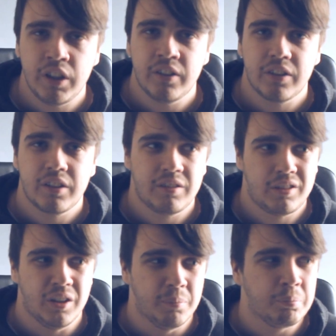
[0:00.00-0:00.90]
he's
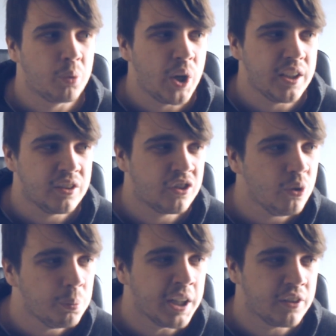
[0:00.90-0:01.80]
going to bring
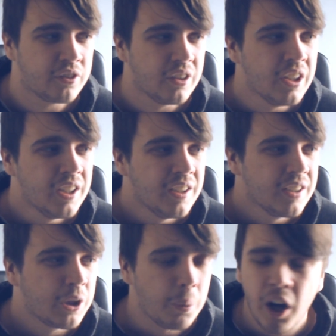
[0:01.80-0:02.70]
too much
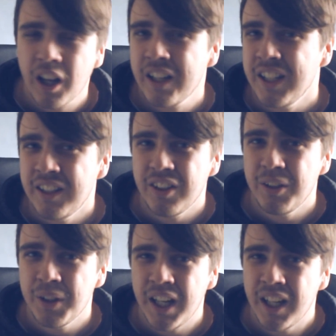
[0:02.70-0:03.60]
quality to
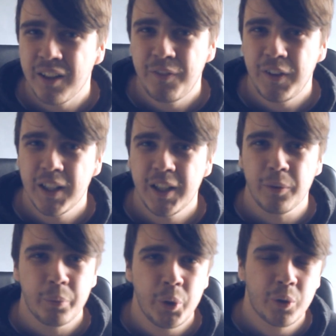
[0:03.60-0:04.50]
United. I feel he'll
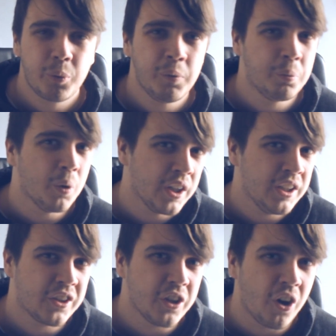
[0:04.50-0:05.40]
work with what
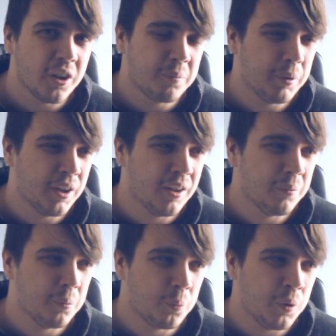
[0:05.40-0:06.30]
he's got, but
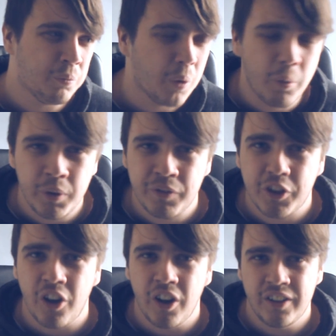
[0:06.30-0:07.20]
with what we've
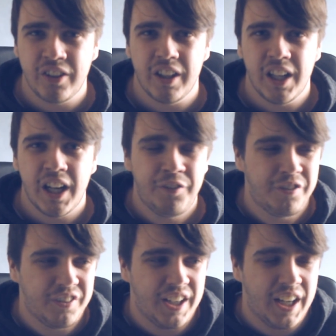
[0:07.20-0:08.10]
got, is it
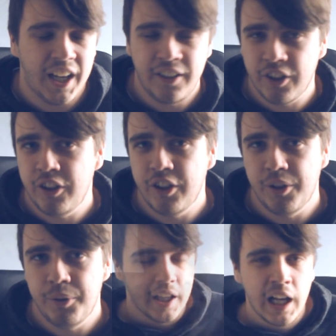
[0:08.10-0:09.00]
enough? I don't
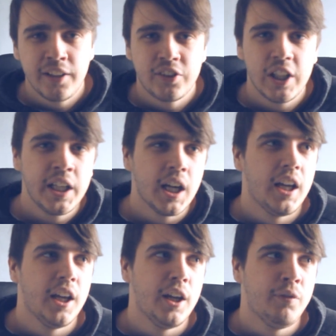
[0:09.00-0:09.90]
know. And lastly,
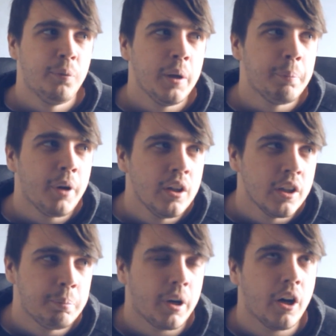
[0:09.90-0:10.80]
if we
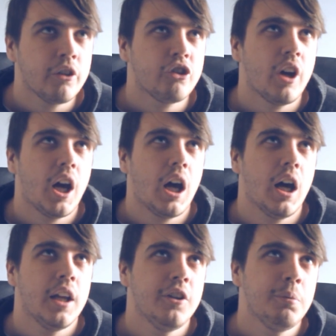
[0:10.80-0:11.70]
appointed Poch,
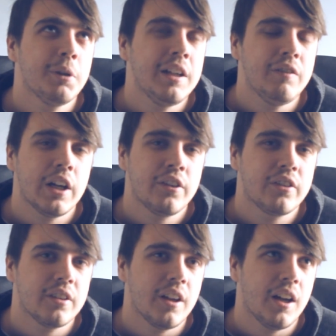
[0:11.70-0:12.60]
I do believe
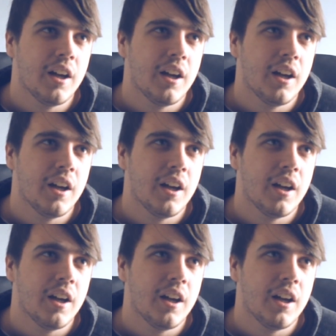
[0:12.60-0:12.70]
that's